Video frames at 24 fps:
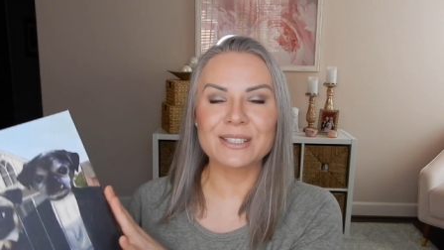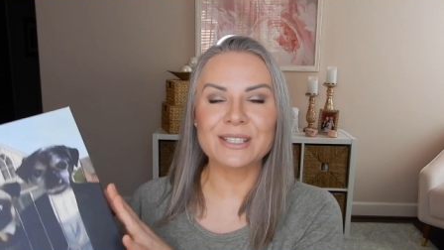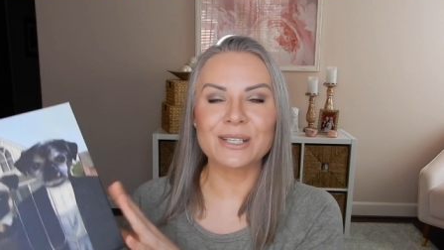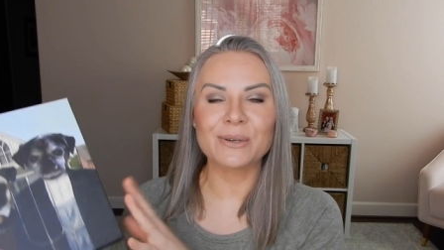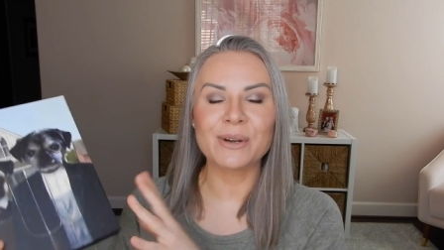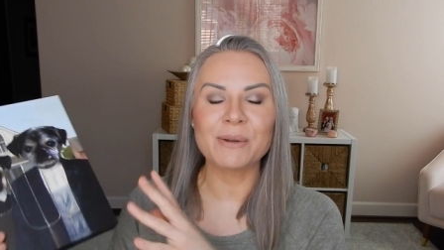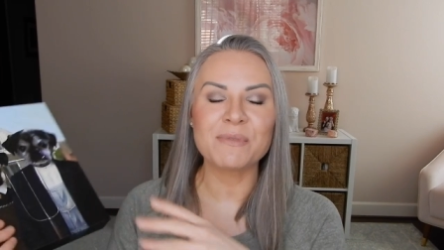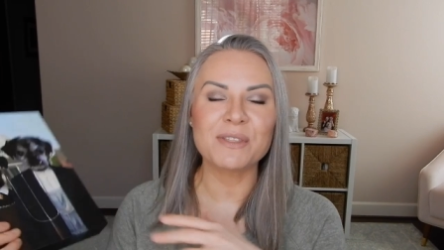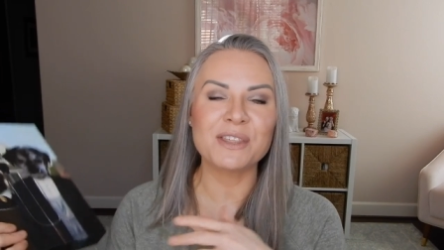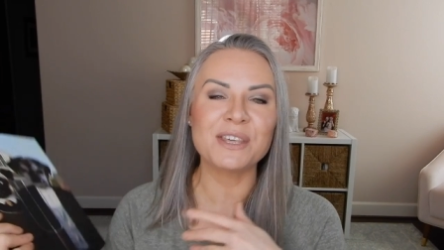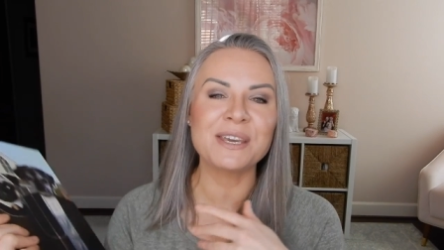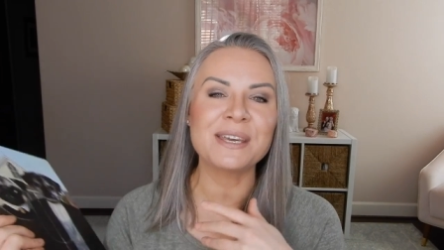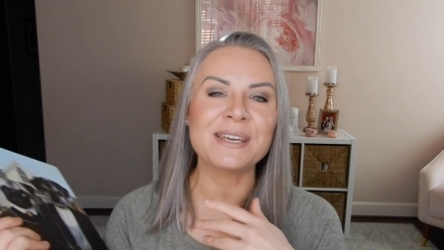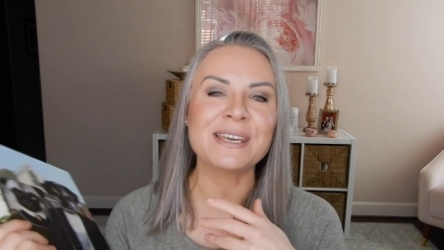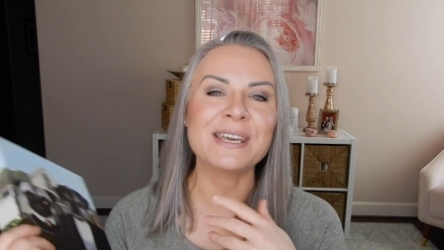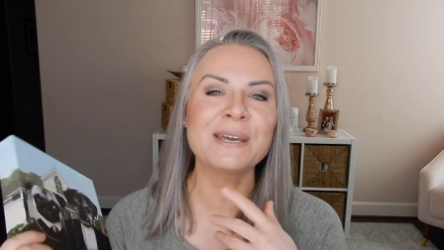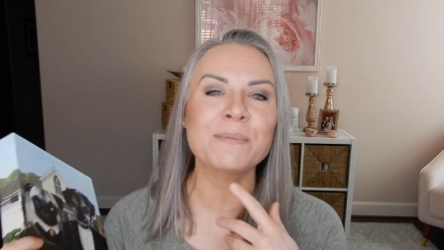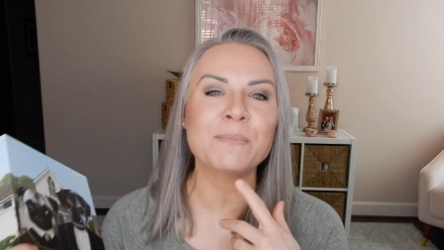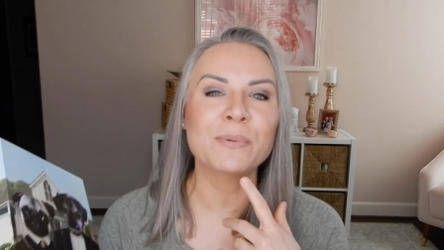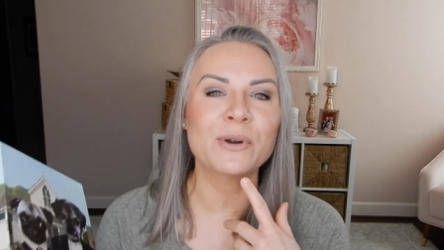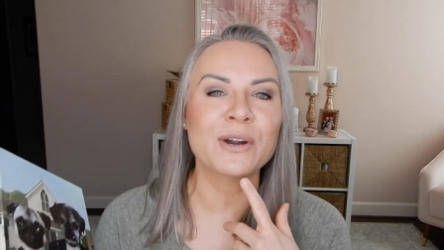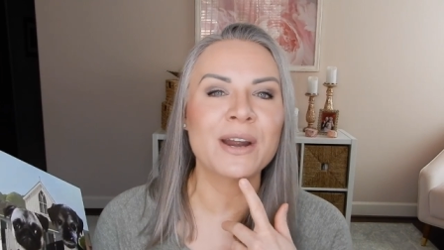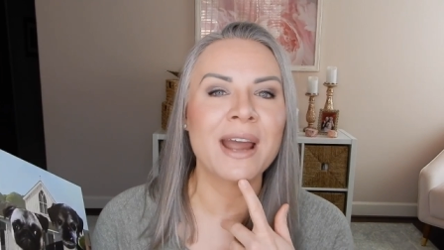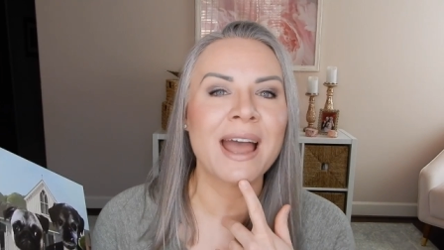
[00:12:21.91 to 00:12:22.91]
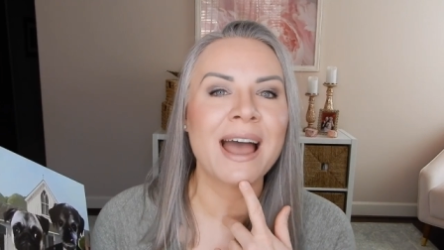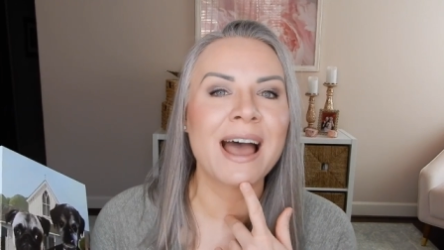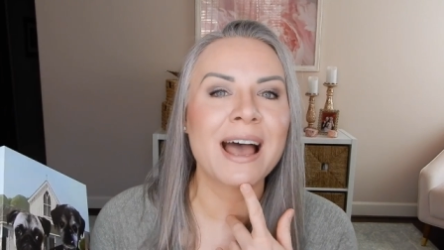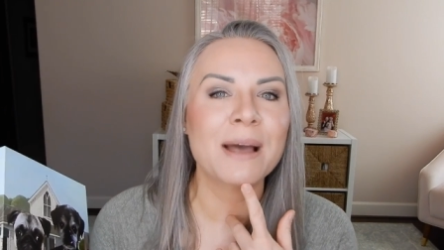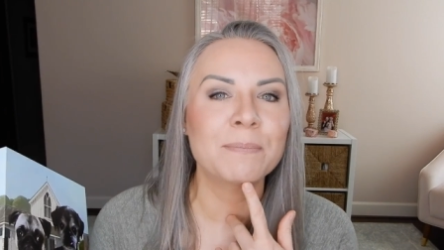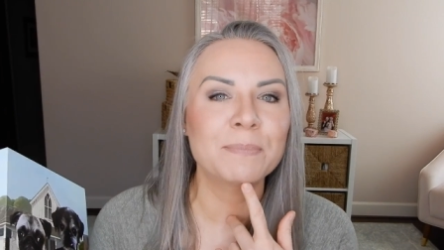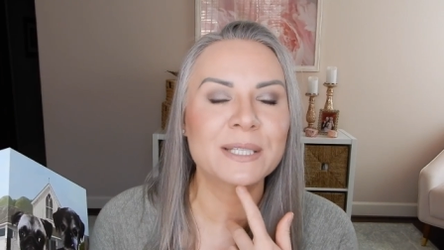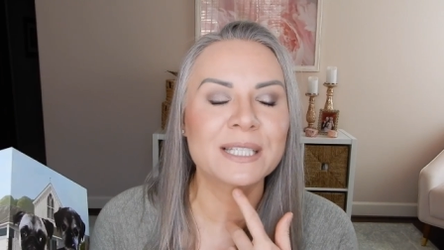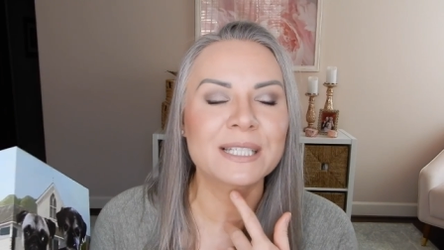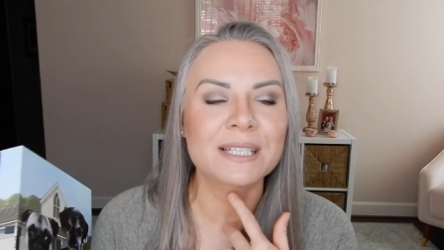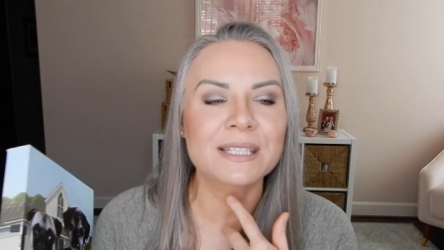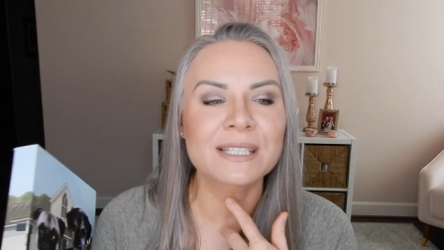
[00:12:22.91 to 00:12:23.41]
So I'm thinking
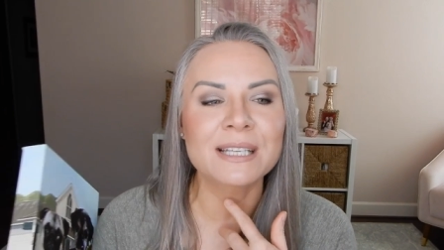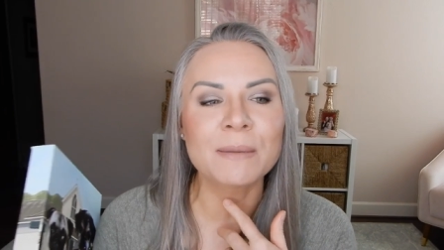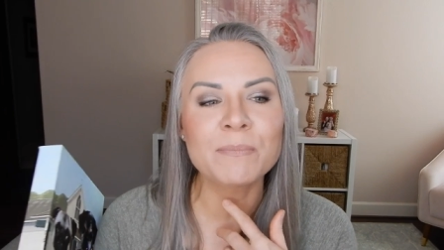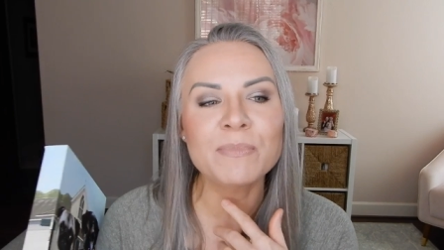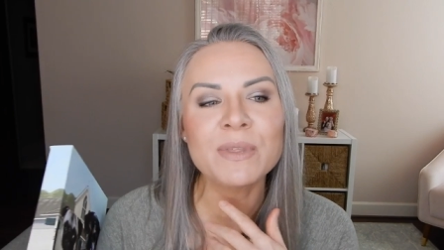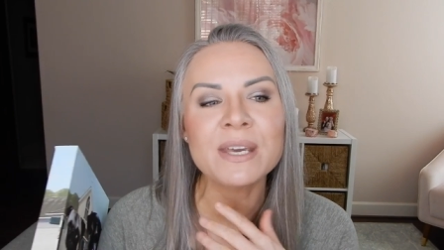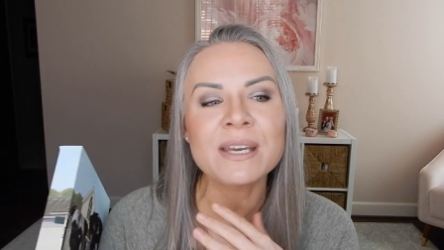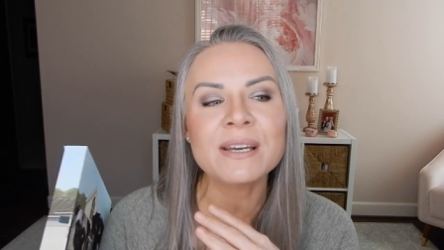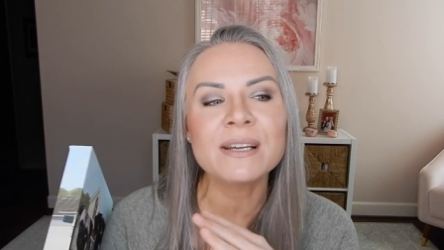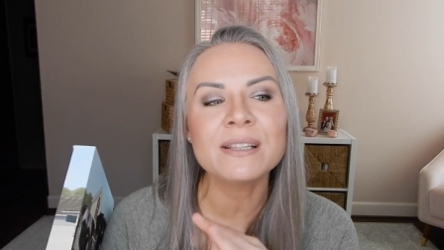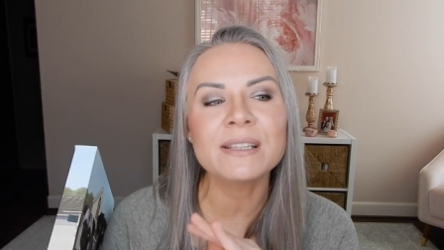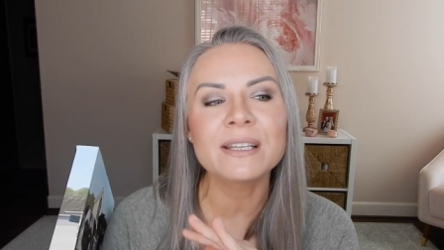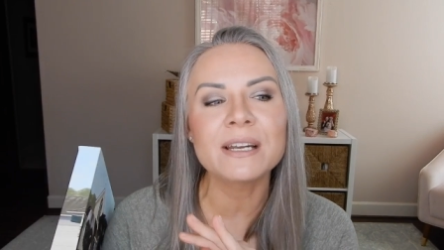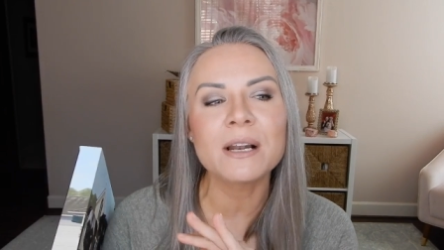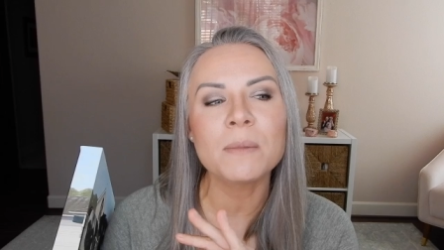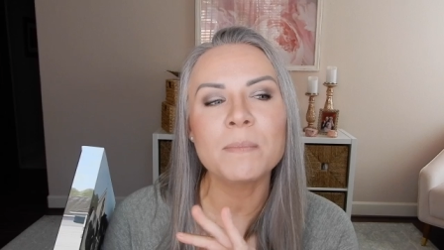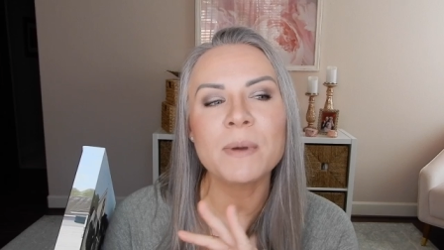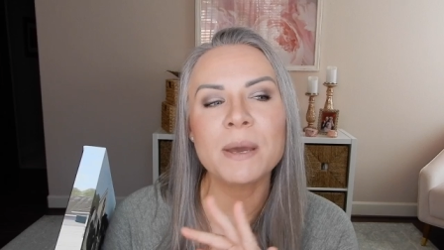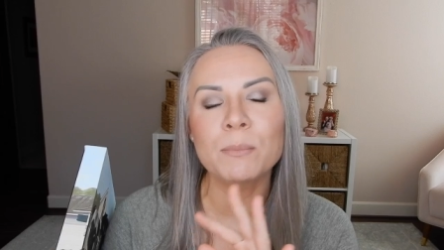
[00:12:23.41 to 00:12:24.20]
perhaps something a little